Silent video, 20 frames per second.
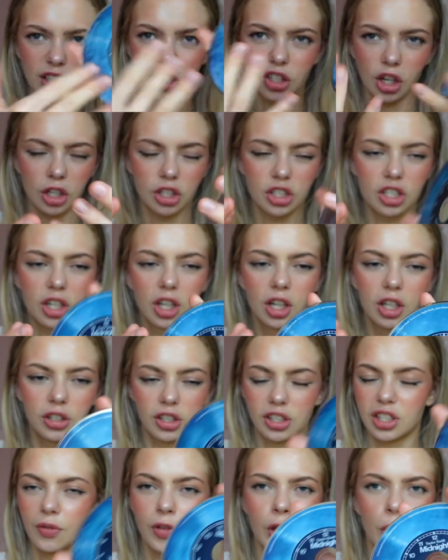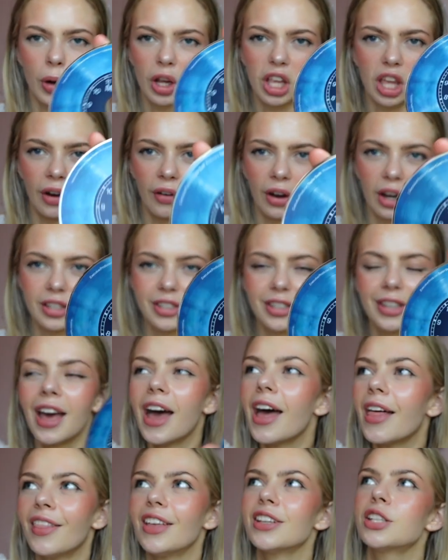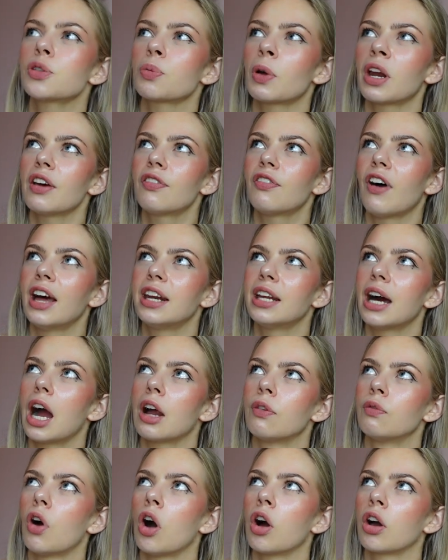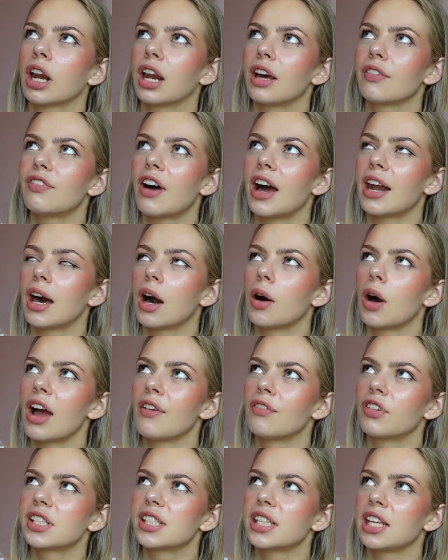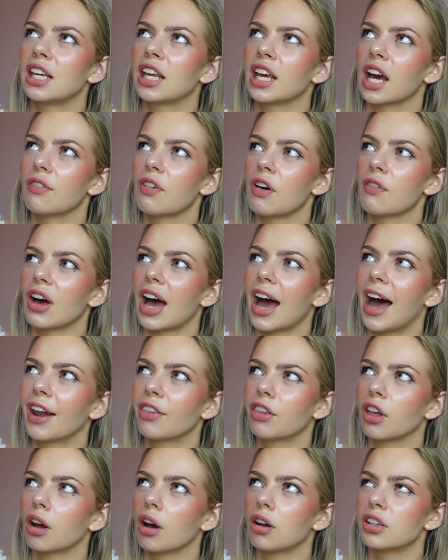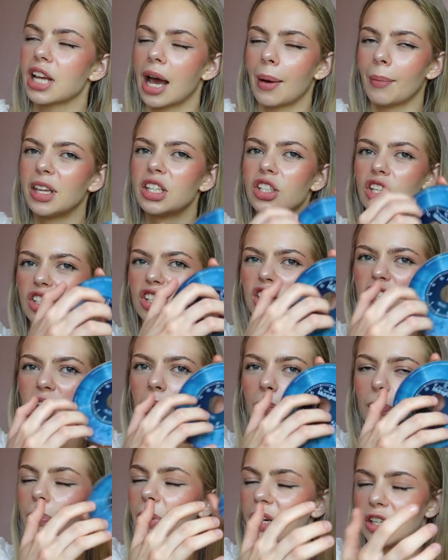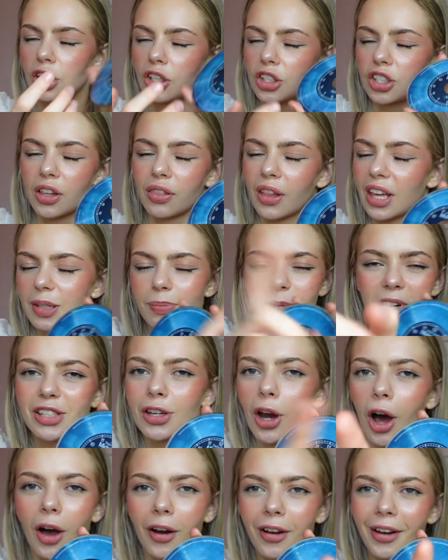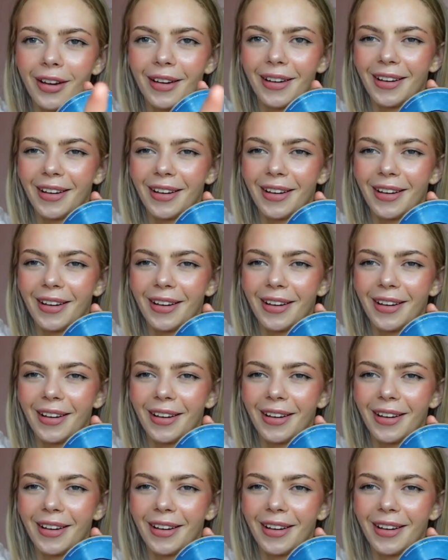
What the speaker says: to touch. Just if you were curious. This is when I find out I'm wrong, and I find out every CD I've ever had that got damaged is because I've been touching this, but it's not.